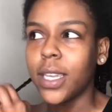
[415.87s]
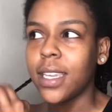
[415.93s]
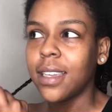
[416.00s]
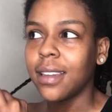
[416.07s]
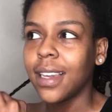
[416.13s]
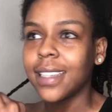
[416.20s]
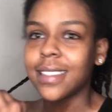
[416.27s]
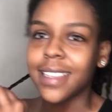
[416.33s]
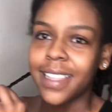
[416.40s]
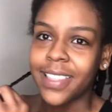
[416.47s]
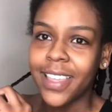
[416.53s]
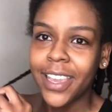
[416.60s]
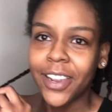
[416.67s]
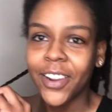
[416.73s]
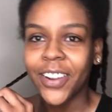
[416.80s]
I said
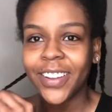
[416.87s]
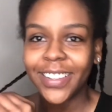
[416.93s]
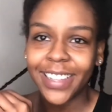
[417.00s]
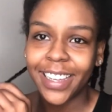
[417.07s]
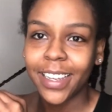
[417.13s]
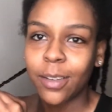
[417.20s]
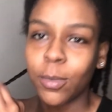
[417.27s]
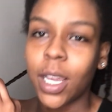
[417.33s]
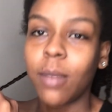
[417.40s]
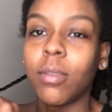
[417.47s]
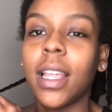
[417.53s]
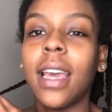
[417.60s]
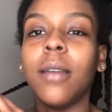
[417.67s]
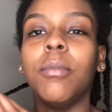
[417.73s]
there, like I'm not black,